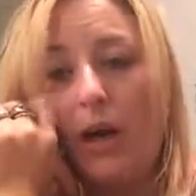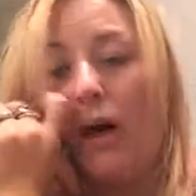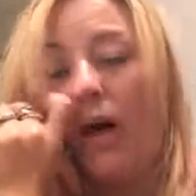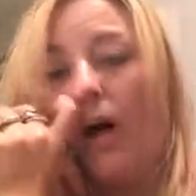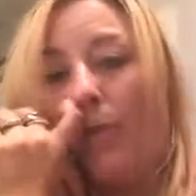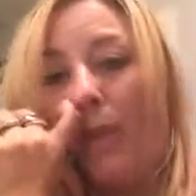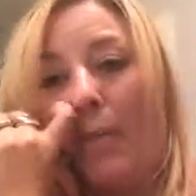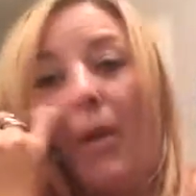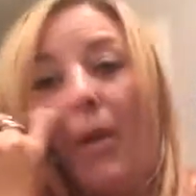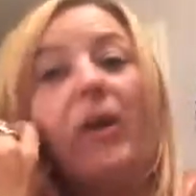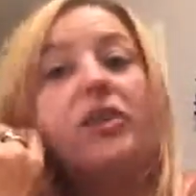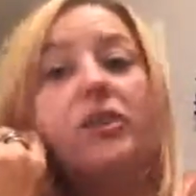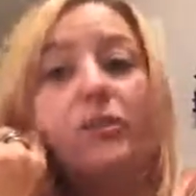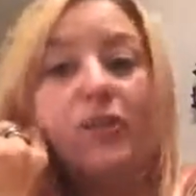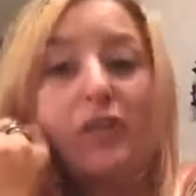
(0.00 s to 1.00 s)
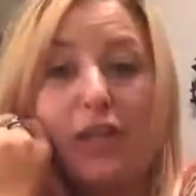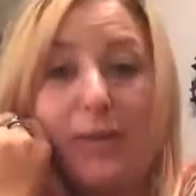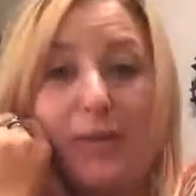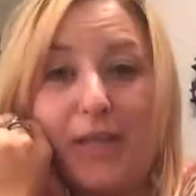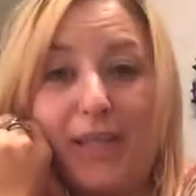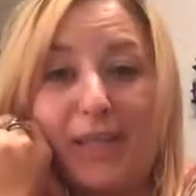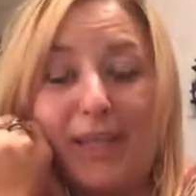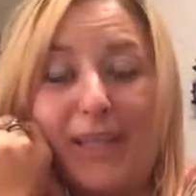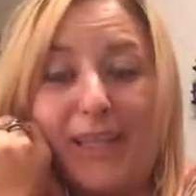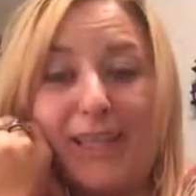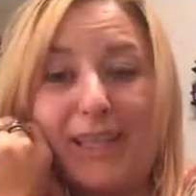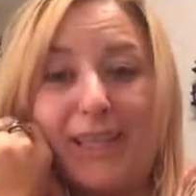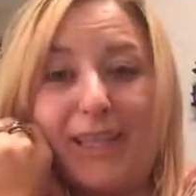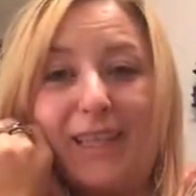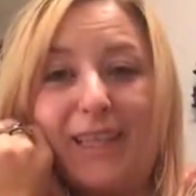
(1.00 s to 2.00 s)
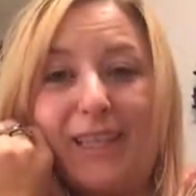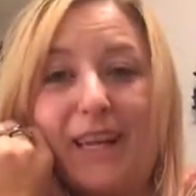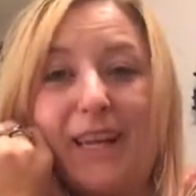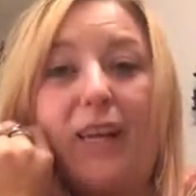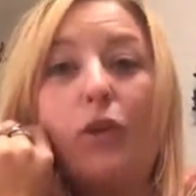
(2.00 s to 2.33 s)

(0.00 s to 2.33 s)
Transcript: My parents used to tell me that they had to